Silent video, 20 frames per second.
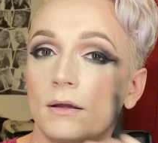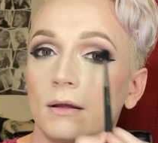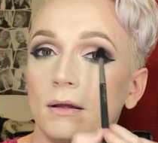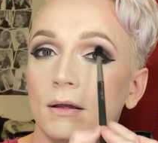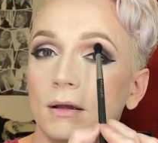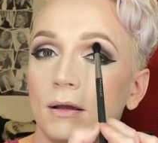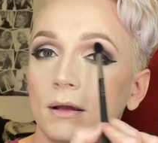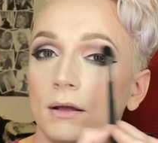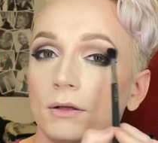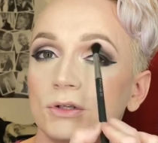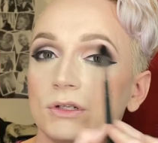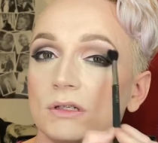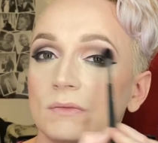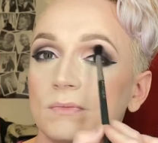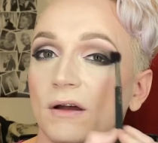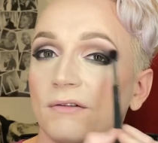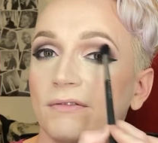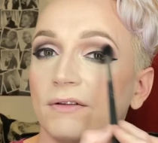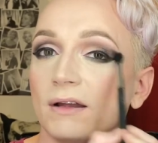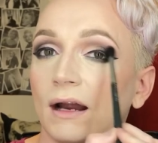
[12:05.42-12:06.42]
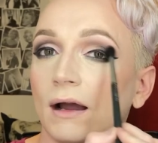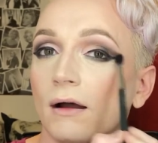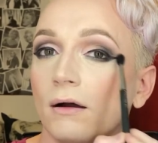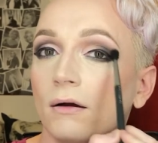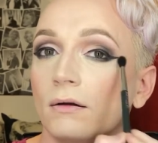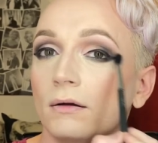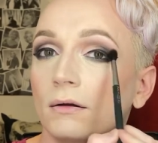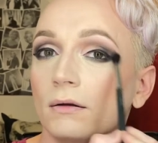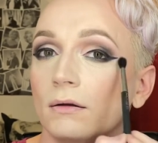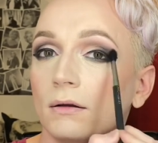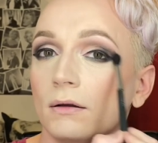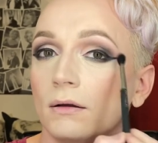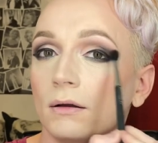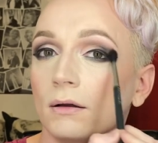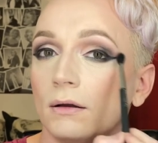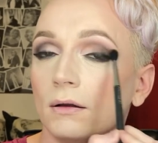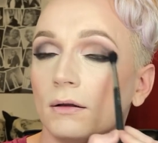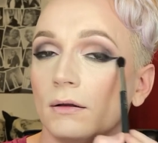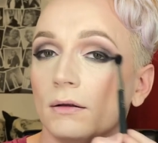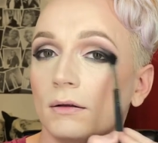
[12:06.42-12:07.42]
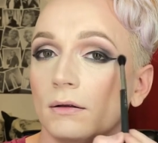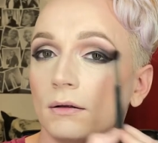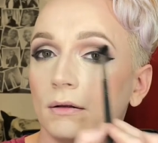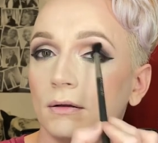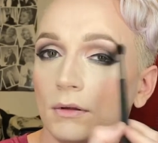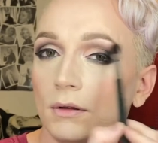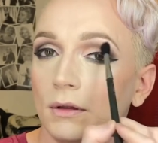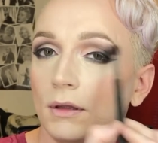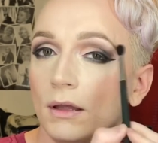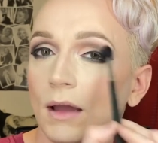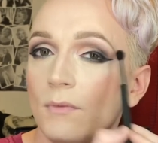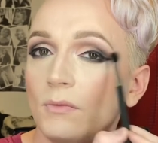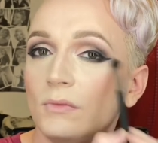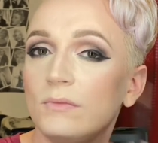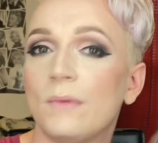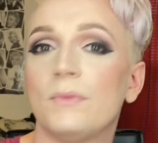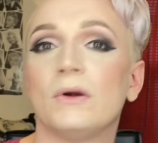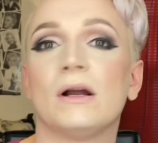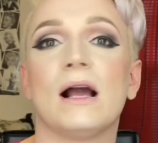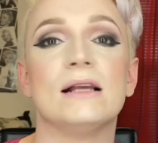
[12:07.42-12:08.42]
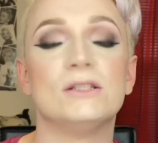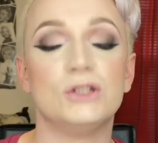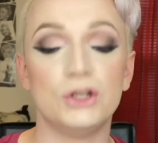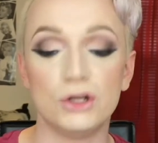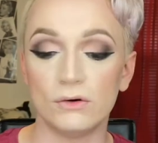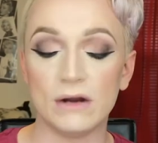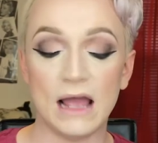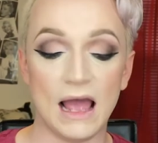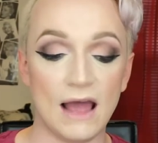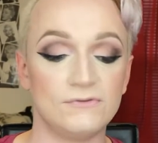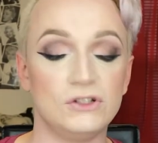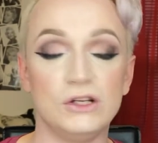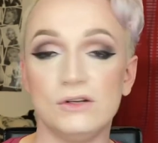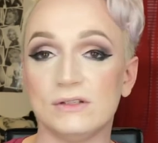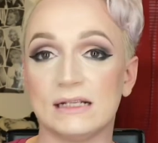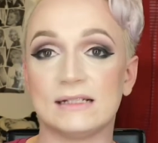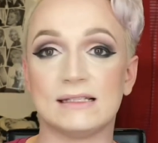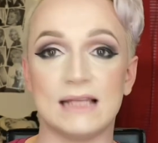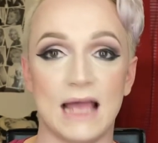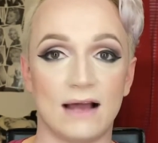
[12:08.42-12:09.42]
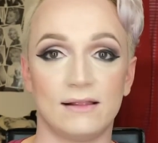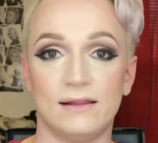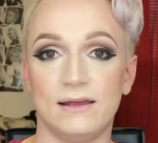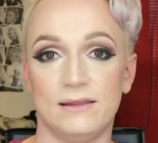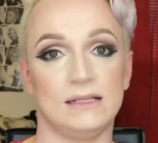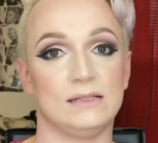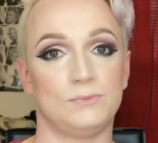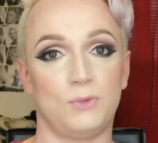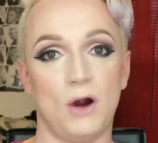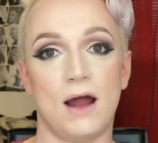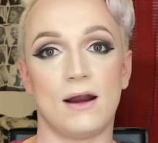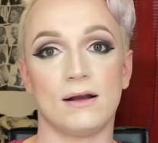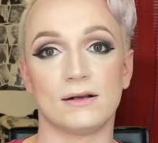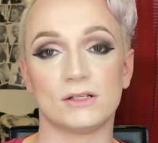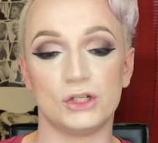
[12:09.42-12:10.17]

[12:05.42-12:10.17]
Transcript: And just buff it out. Remember guys, you don't have to use exactly these products.